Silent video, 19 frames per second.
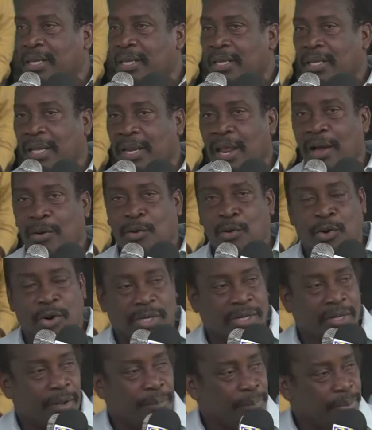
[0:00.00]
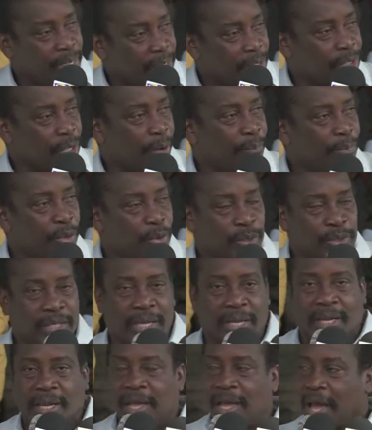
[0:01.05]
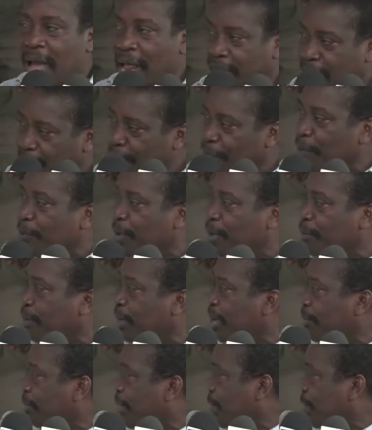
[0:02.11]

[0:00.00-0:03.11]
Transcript: kill a goat, play some music, and give the people them